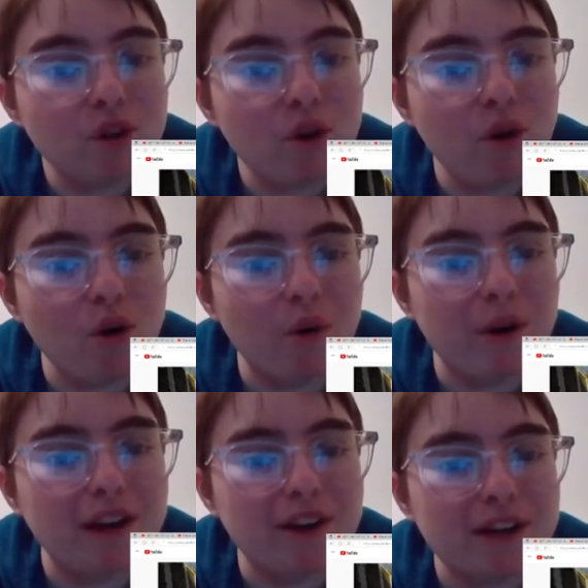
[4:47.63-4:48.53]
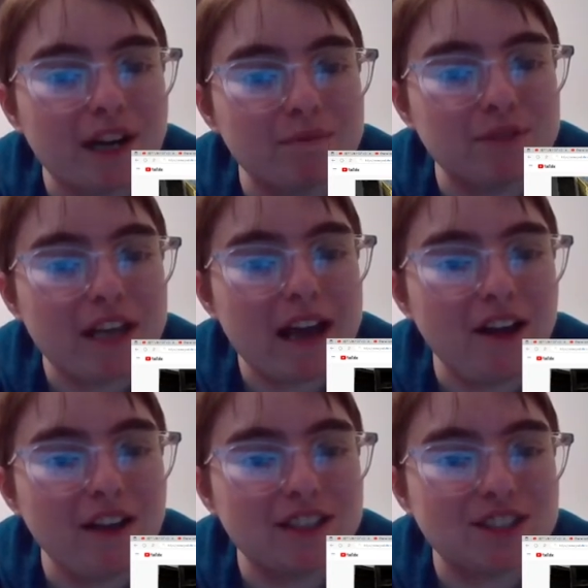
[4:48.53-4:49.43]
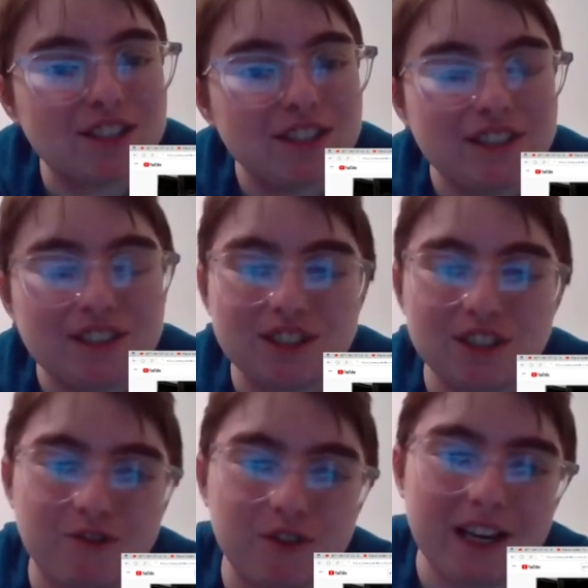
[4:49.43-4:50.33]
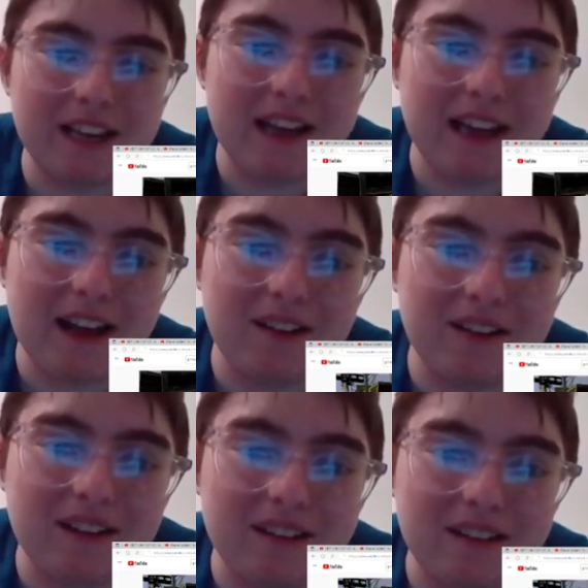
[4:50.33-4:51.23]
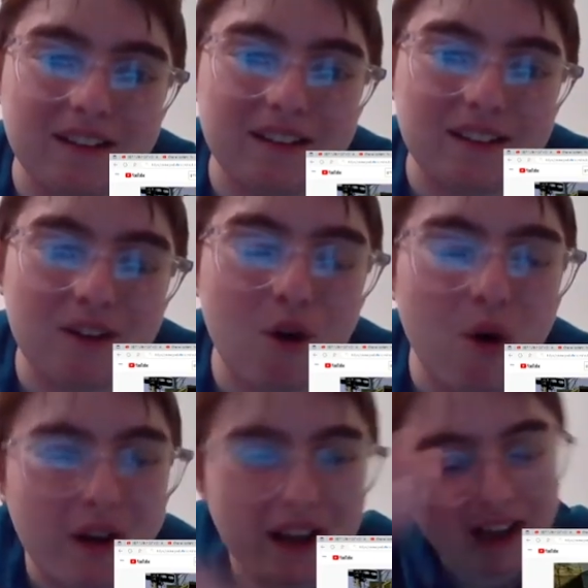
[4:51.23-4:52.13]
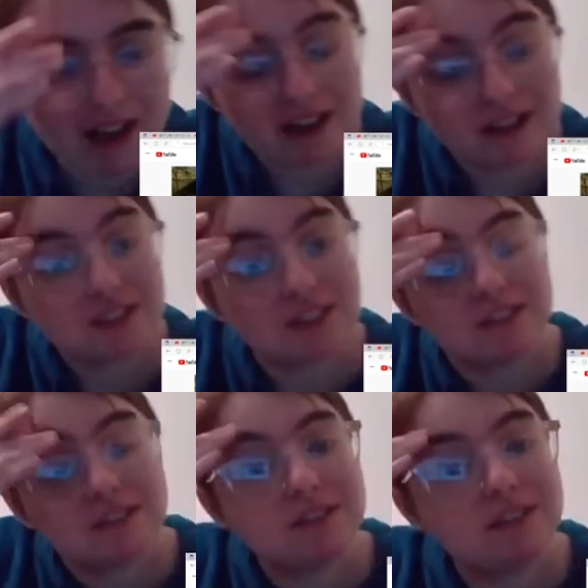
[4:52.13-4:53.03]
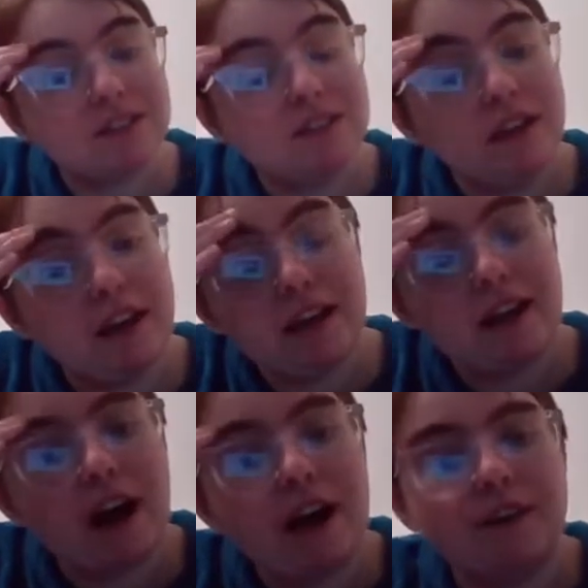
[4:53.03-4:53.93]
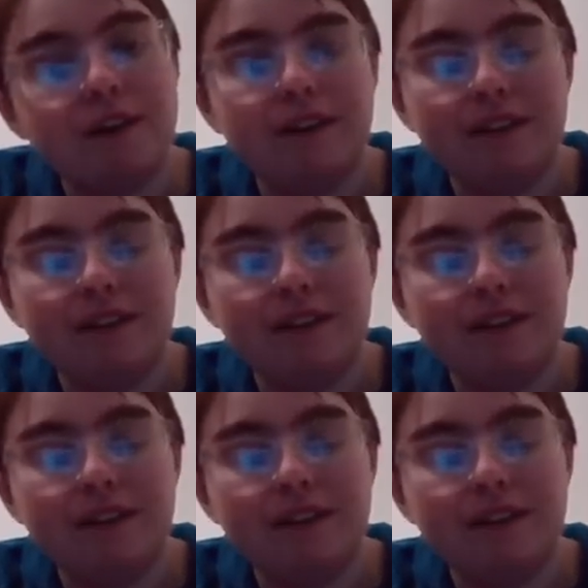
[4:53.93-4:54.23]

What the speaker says: Oh, here comes Alice. She's freaking out. Oh, gosh. He got her.